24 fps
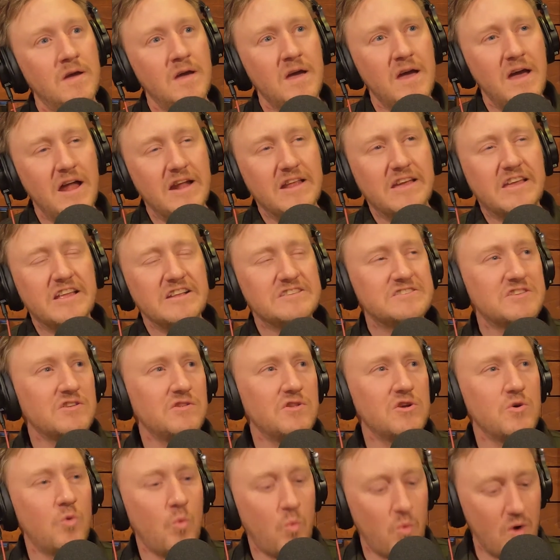And it gets a
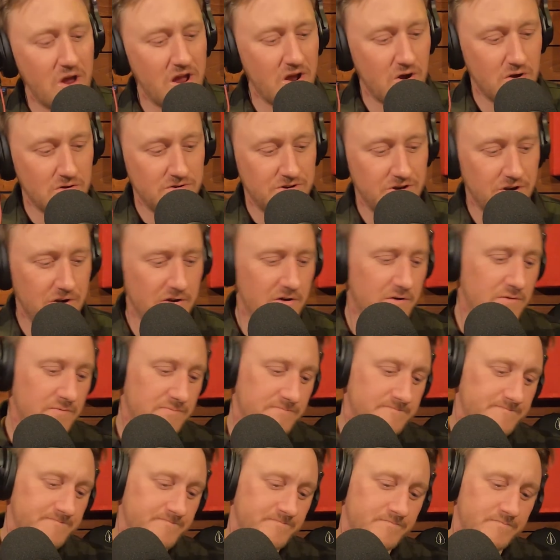little weird, you know?
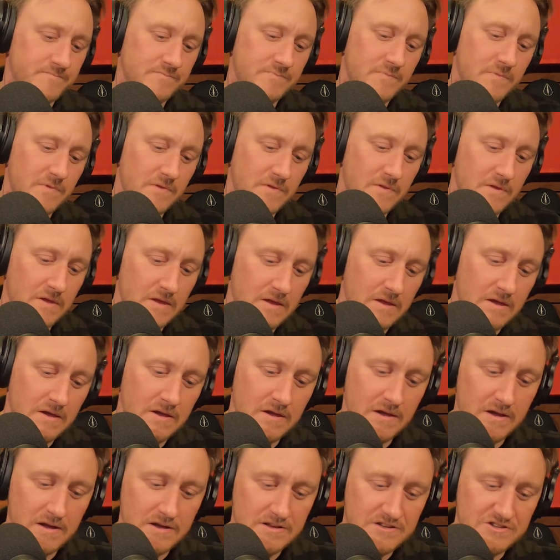
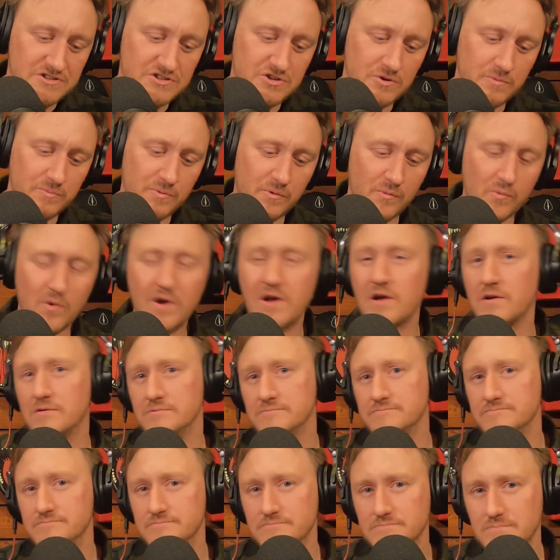Super
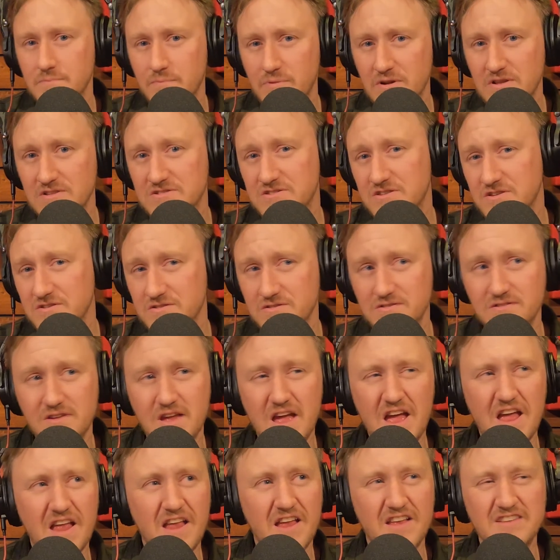weird. But it's a
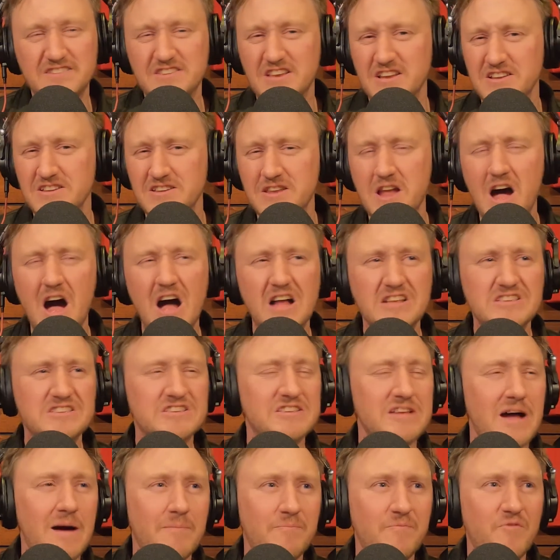
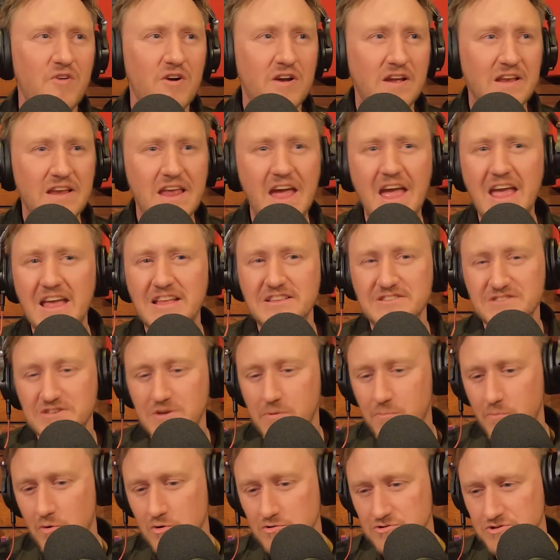nonstop fucking Haynes
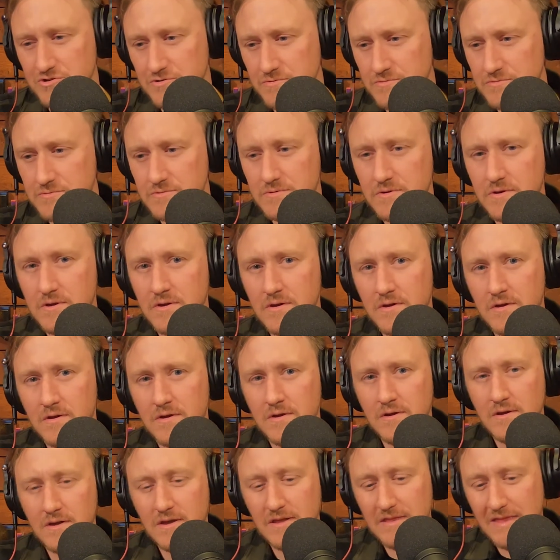commercial
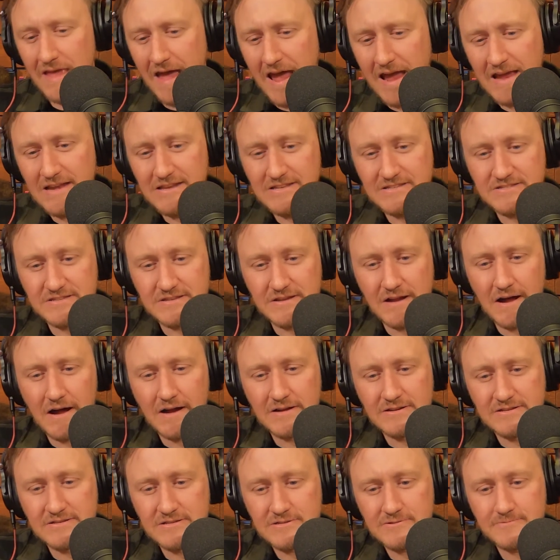in the 80s and
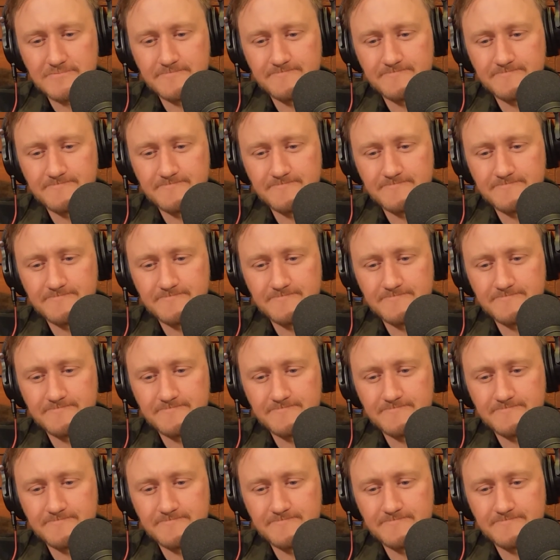90s.